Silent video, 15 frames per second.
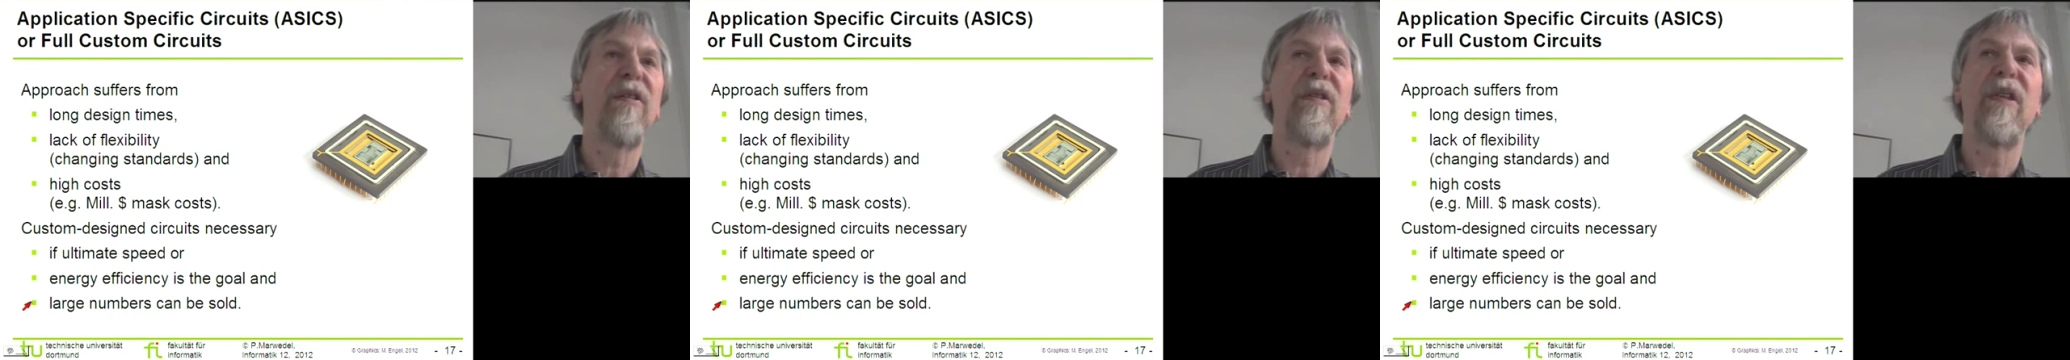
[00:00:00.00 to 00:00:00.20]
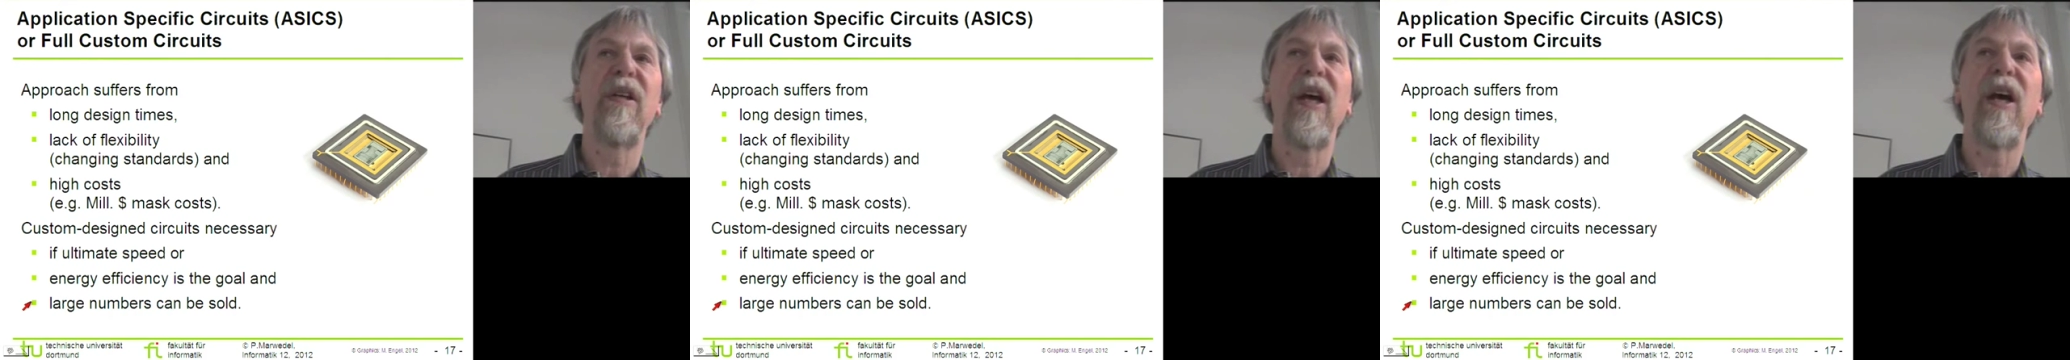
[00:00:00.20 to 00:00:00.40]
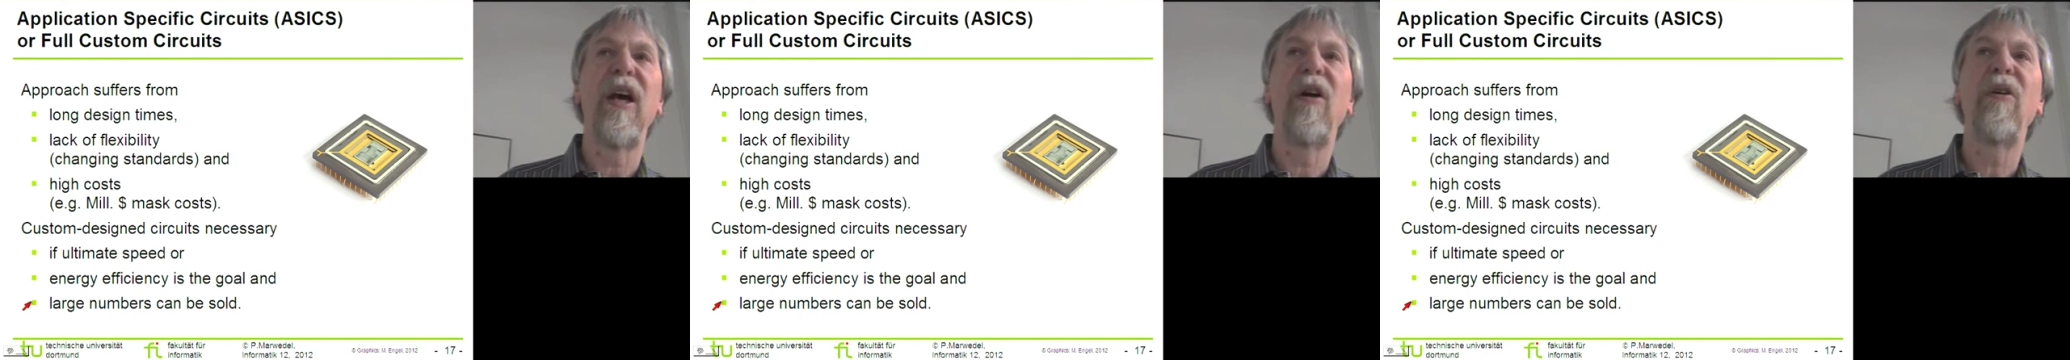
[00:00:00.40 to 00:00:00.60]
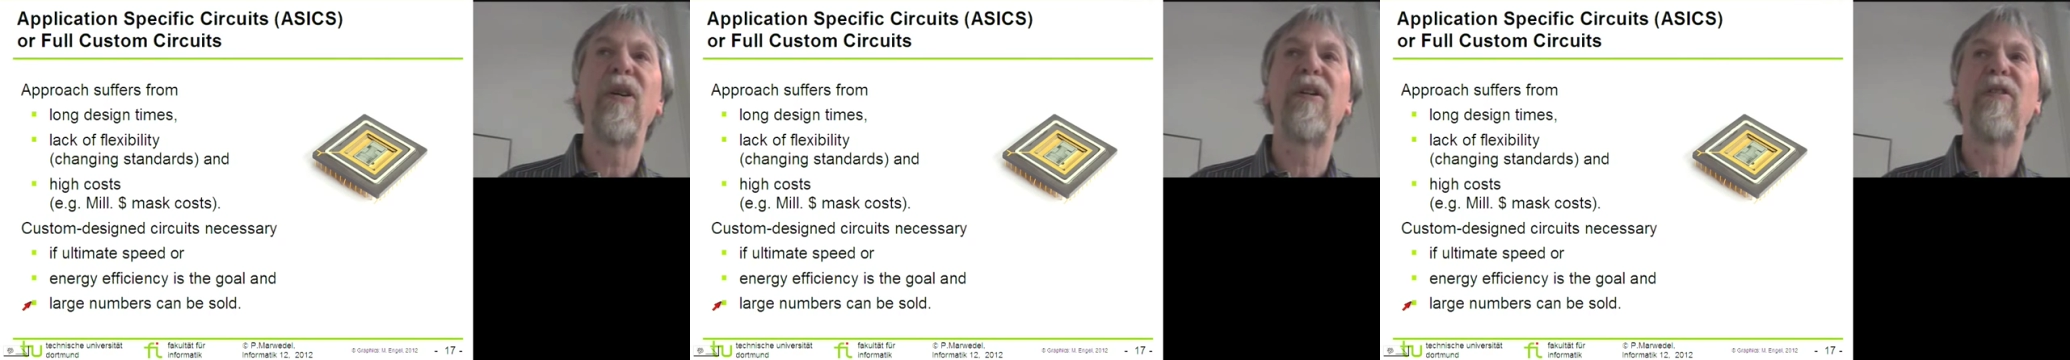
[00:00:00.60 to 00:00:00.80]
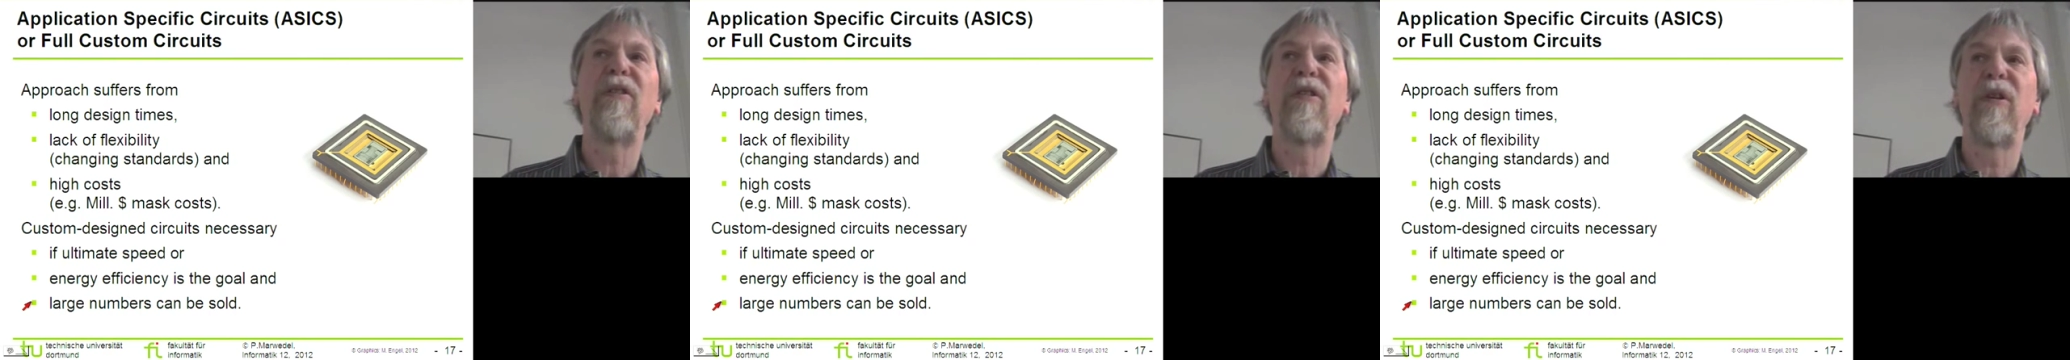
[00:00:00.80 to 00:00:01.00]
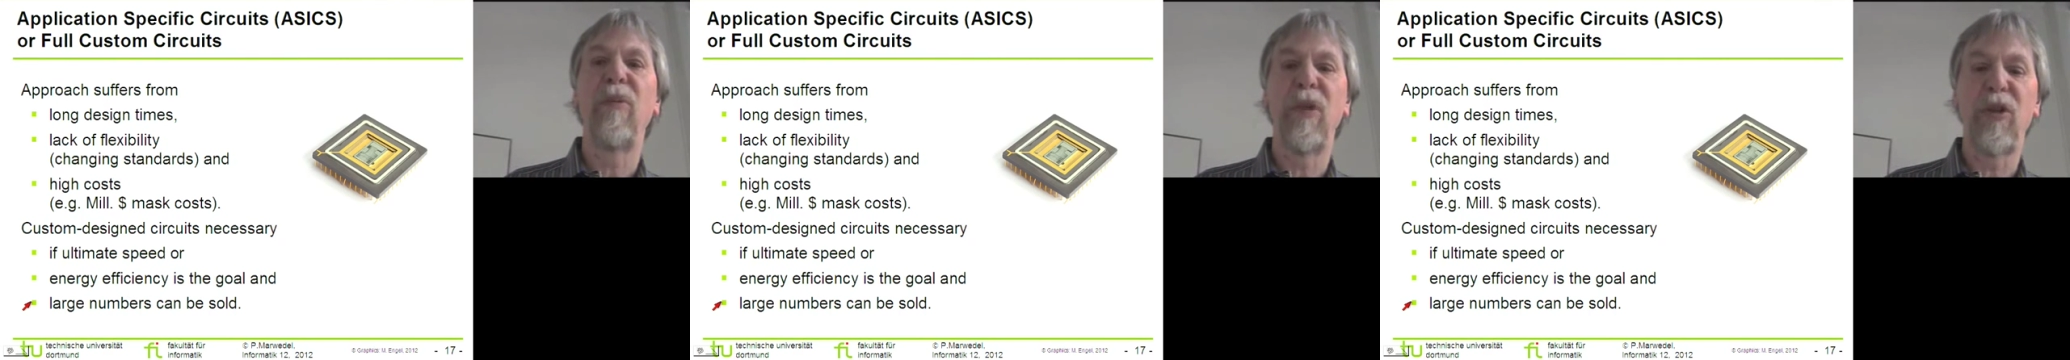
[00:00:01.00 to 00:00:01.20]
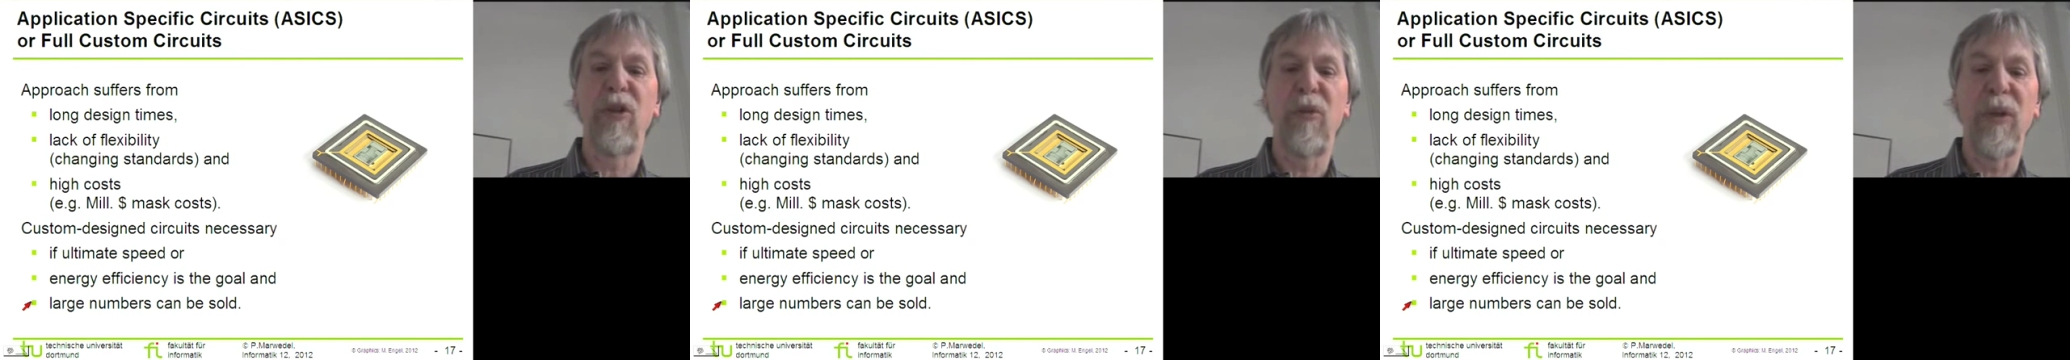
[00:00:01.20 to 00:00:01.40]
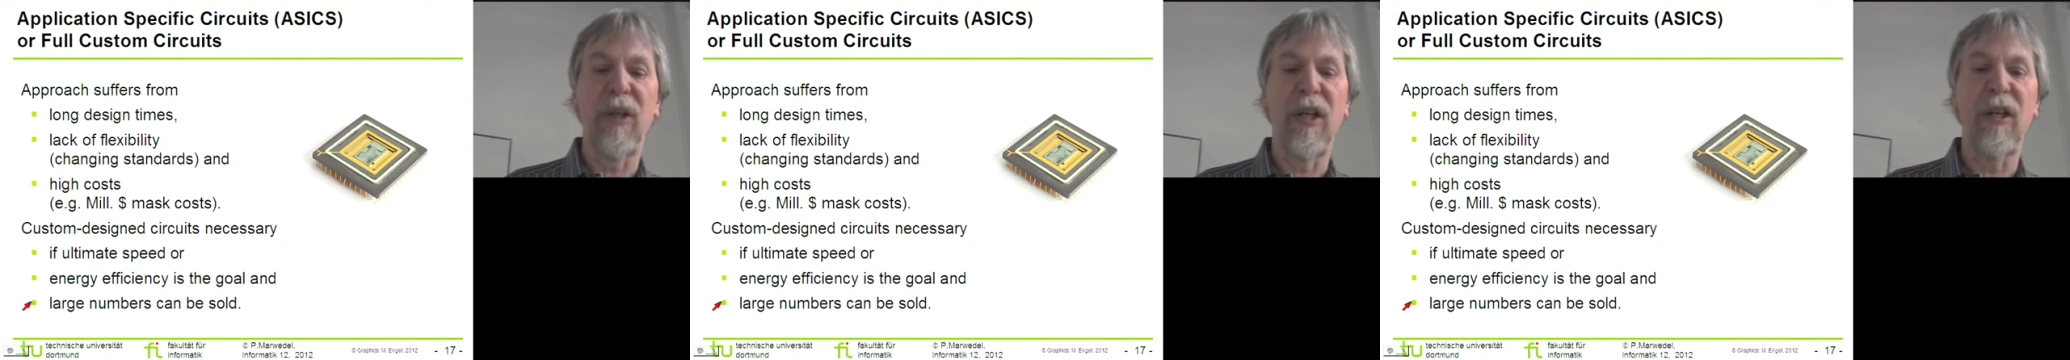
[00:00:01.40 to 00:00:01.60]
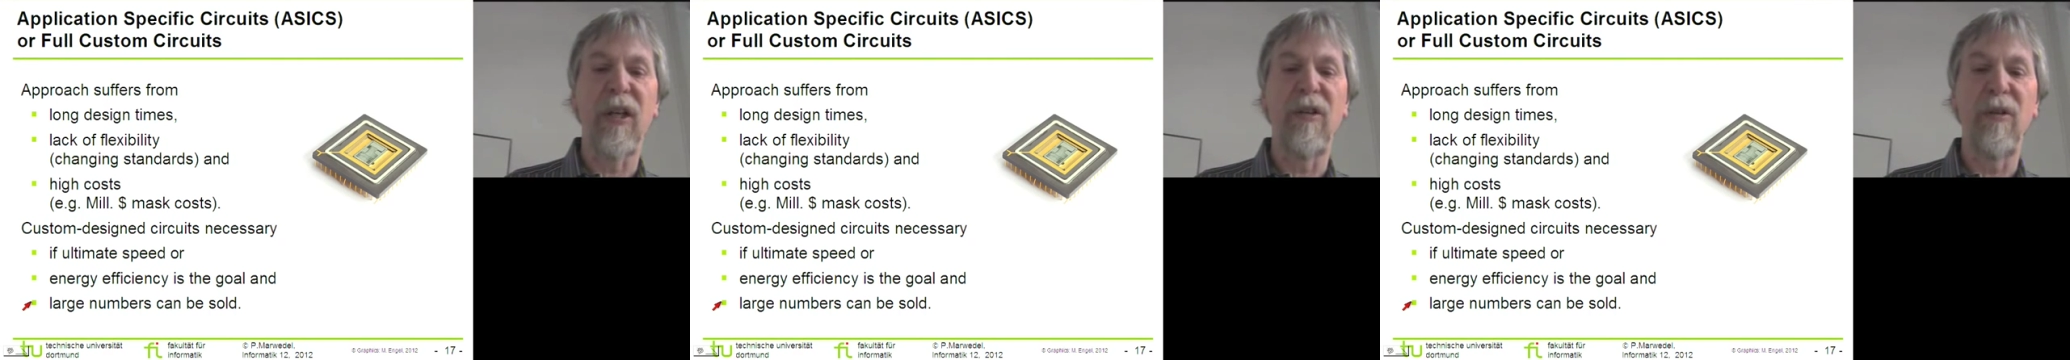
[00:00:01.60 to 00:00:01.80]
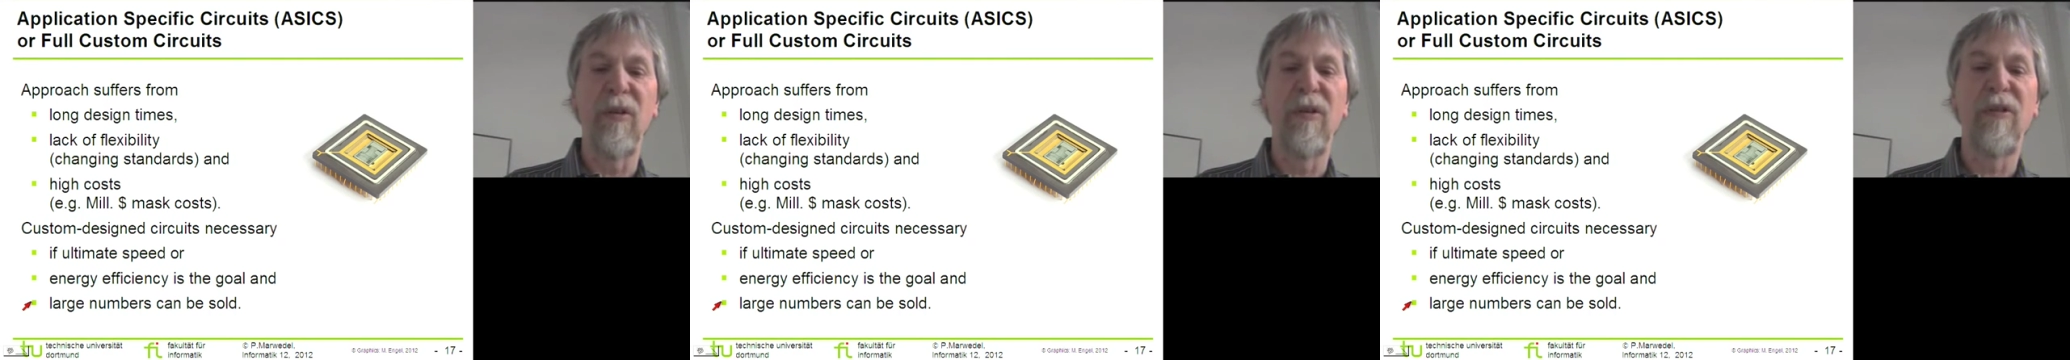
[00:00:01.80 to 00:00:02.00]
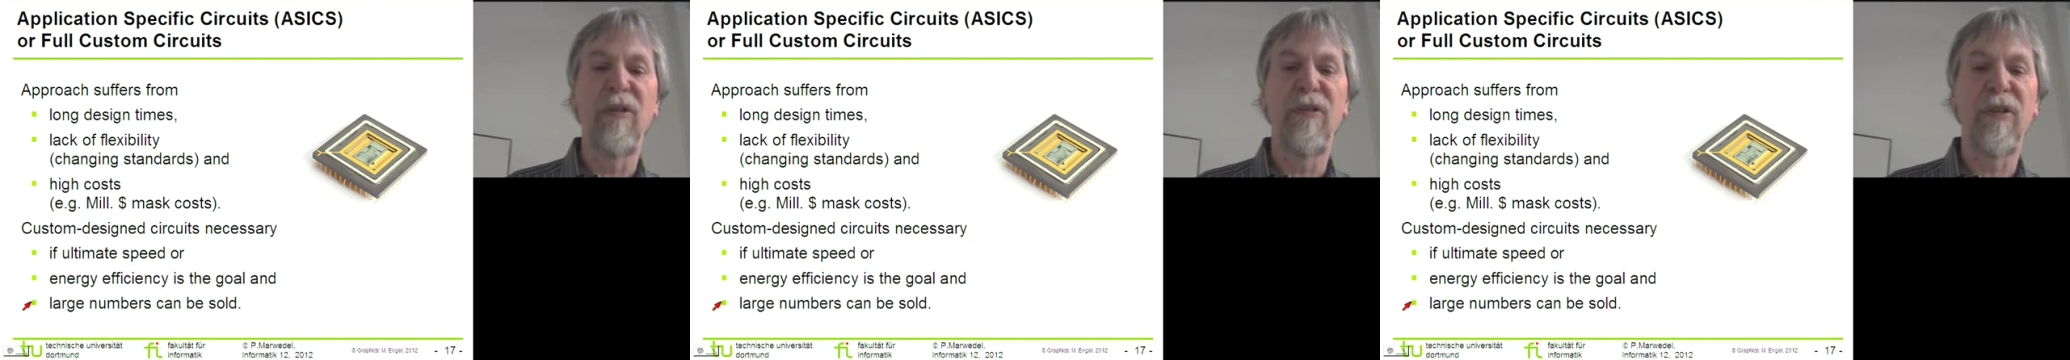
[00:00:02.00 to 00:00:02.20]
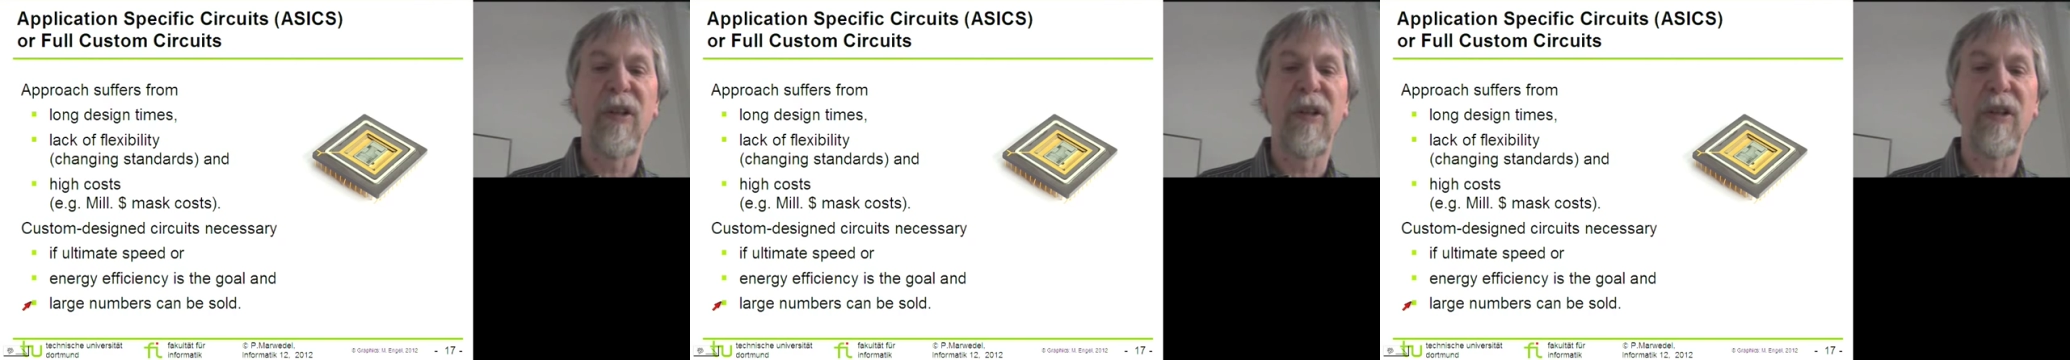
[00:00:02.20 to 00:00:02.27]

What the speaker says: the areas in which we can use